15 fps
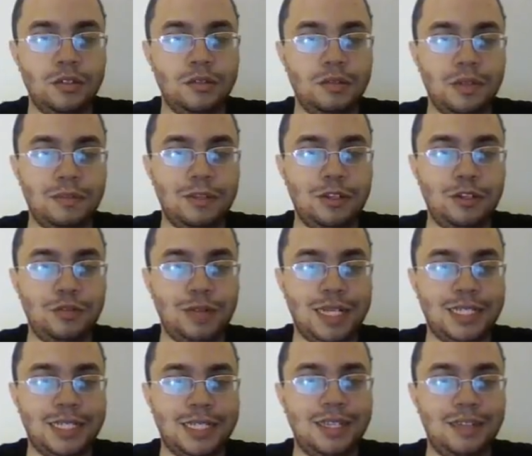I mean, you can do
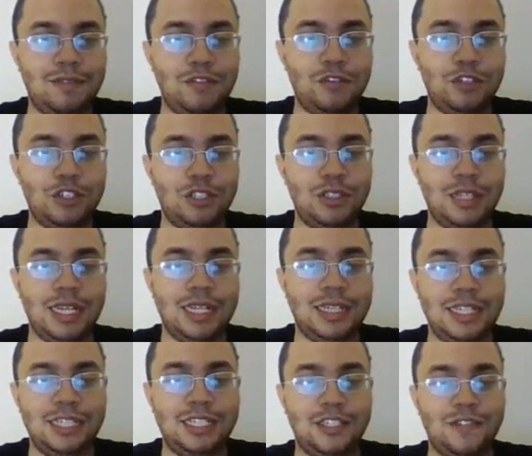lots of things. If you were just like,
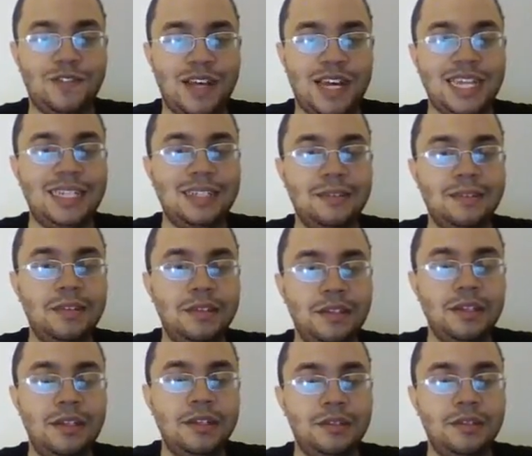this is fine.
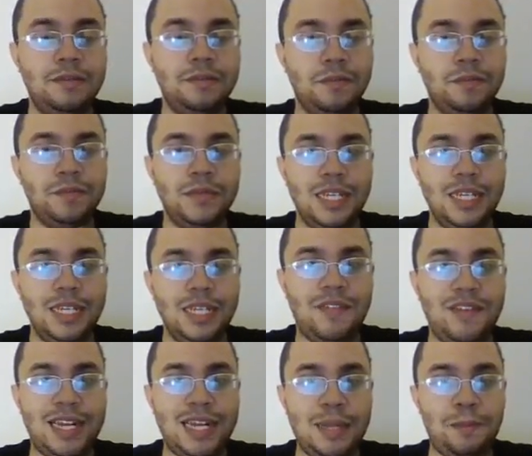If
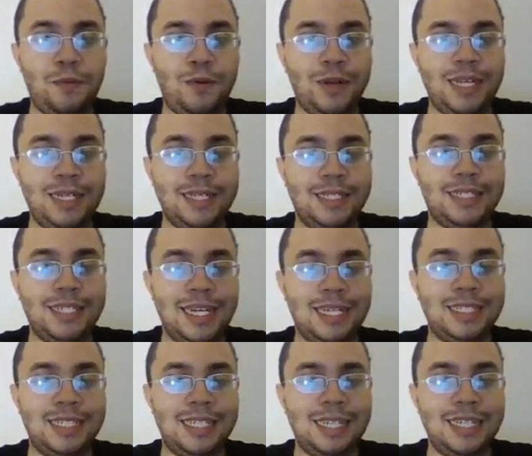at any point he decides
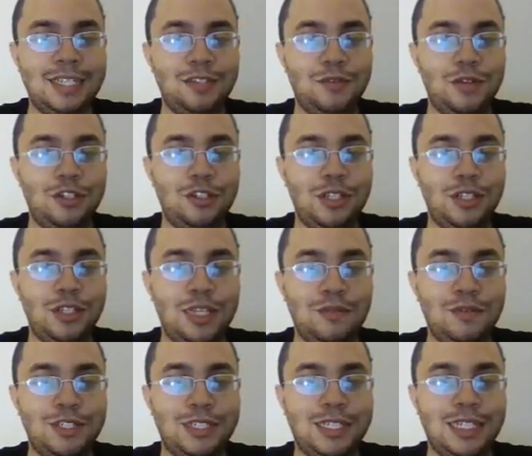that he doesn't want... Like, he
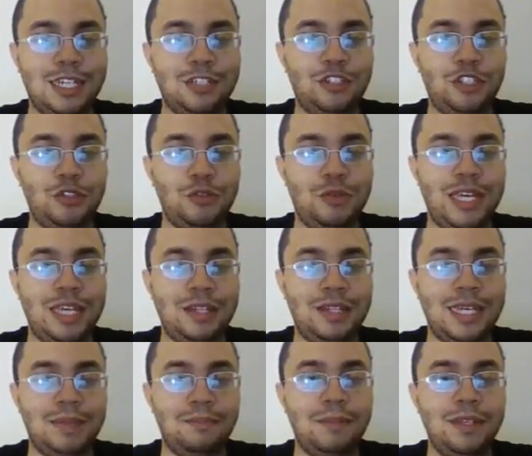wants to cut you, you kill
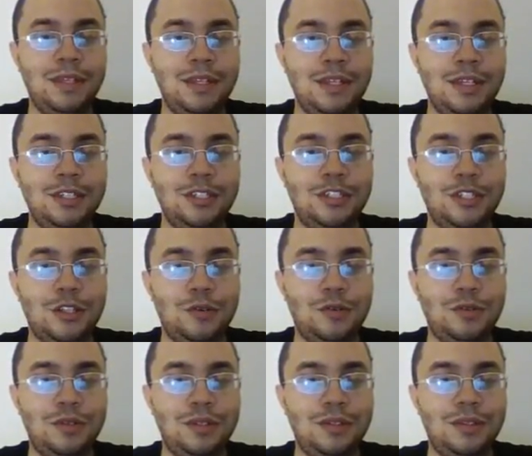him.
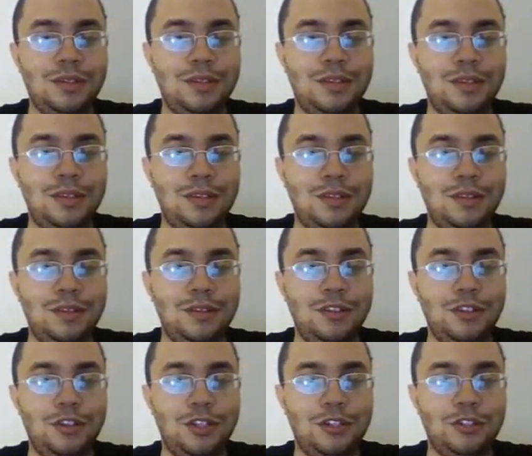So...
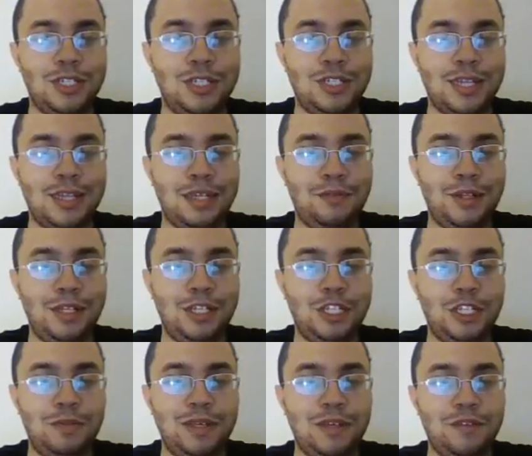There's nothing really to
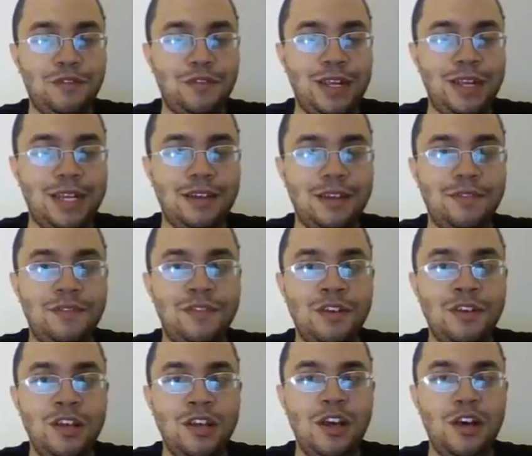be afraid of.
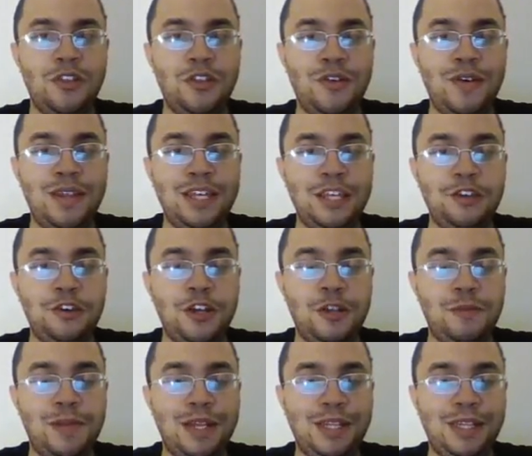Although I think you could have
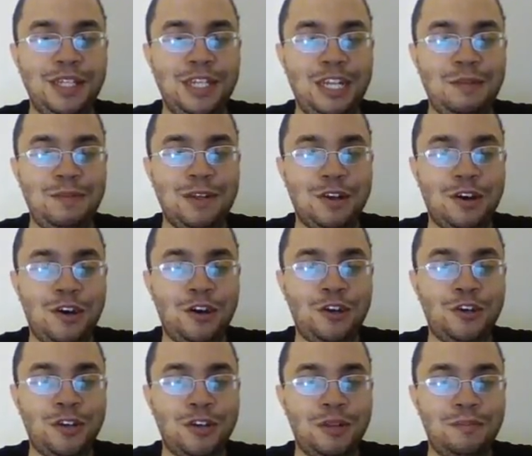been a little bit
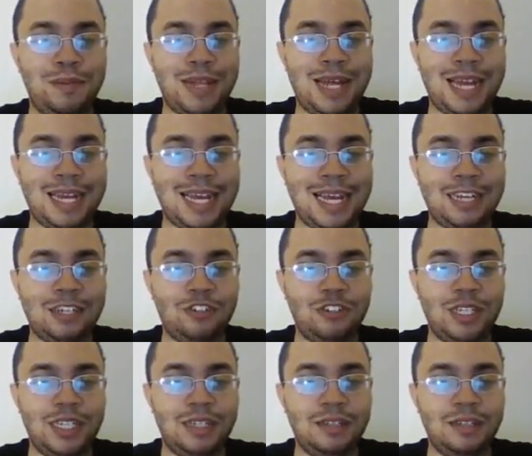harder on black, actually.